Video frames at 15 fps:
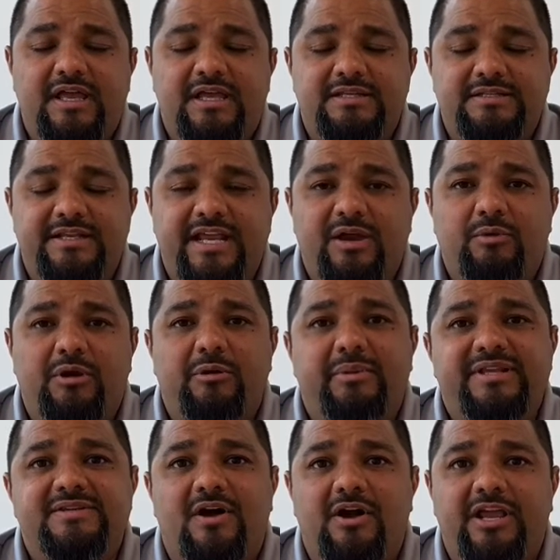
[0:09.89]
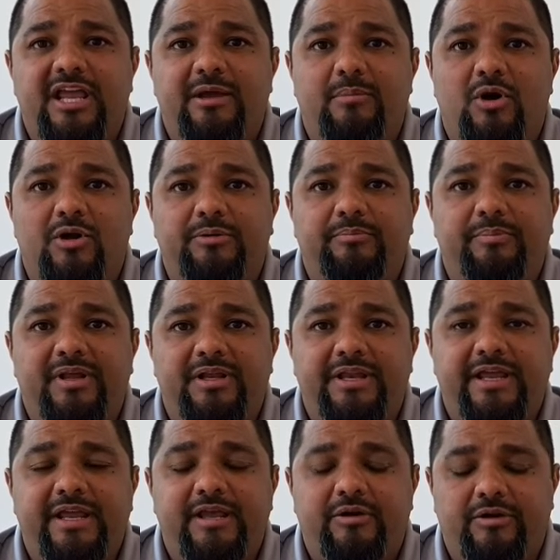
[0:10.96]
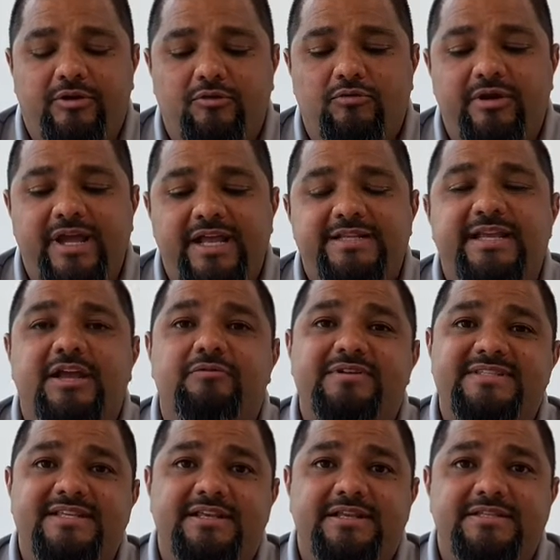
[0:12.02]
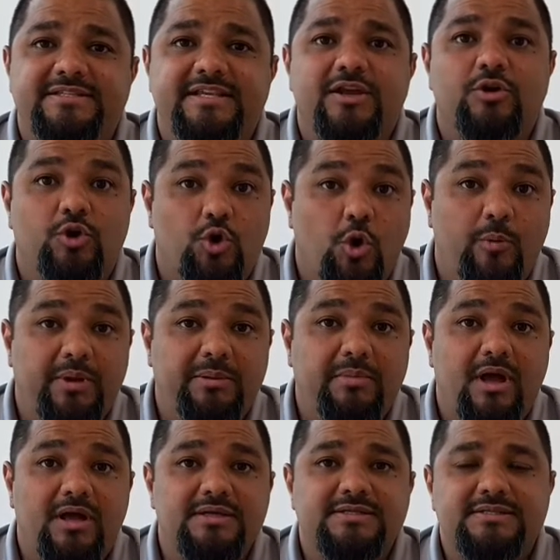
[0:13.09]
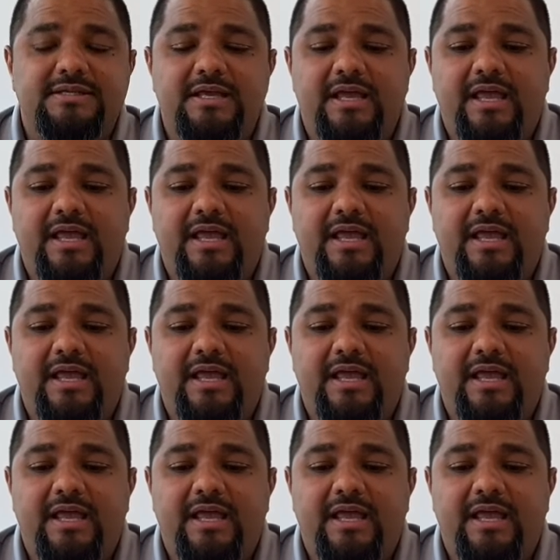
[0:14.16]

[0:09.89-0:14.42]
Today we're going to be talking about building and creating a resiliency or coping box.